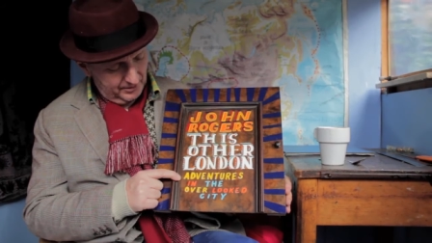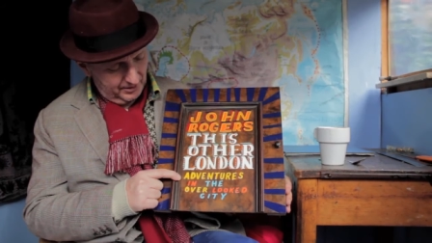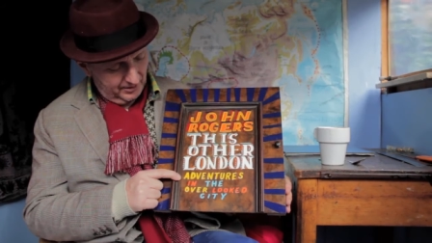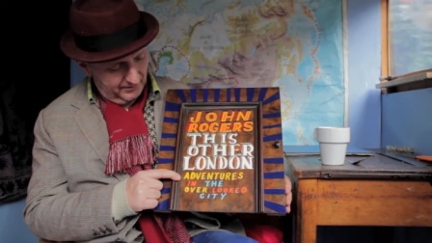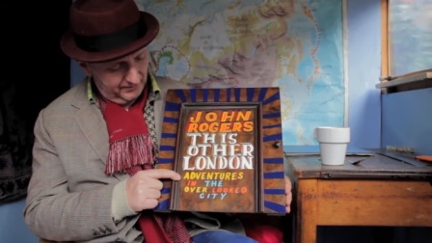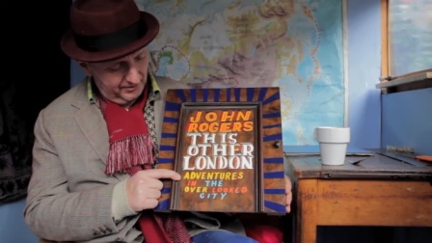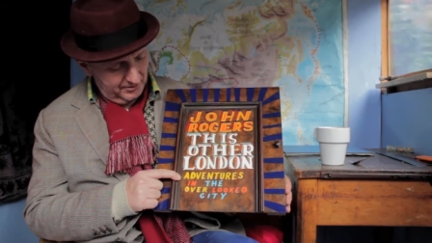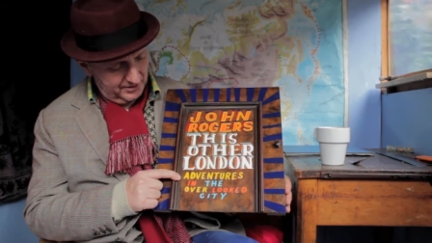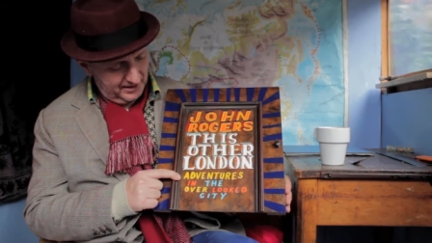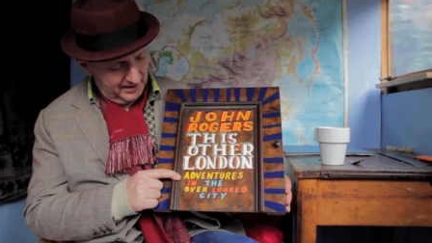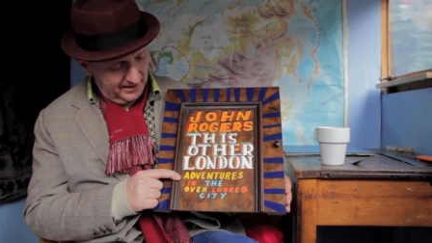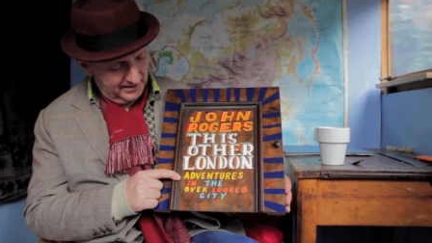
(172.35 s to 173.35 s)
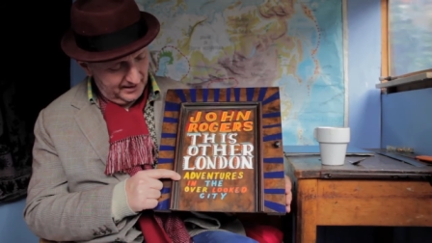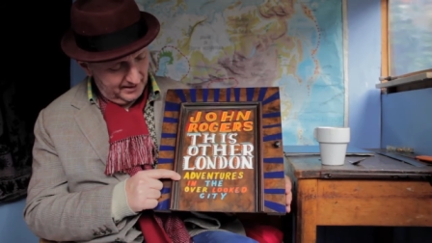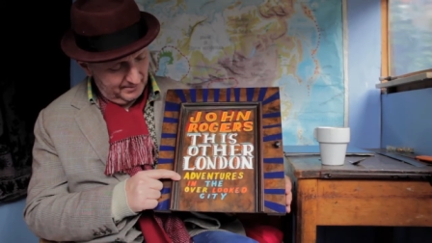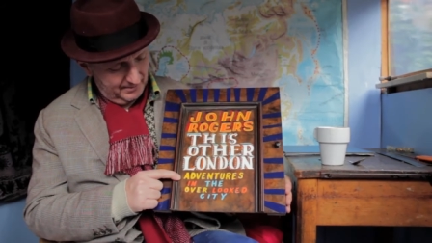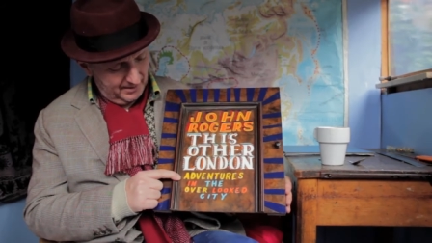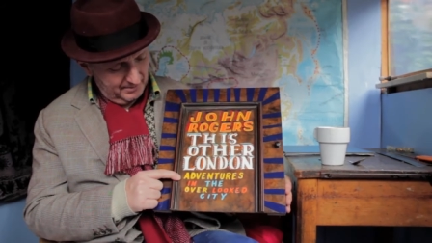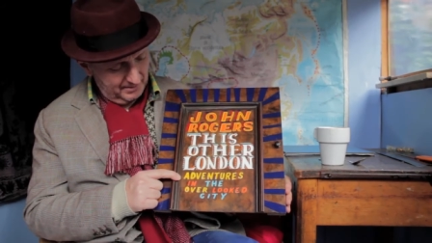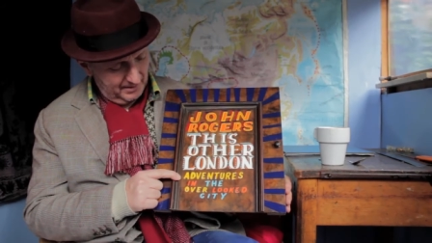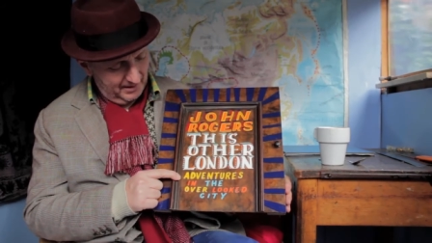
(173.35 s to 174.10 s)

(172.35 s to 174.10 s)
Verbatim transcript: got a fruit stand out might be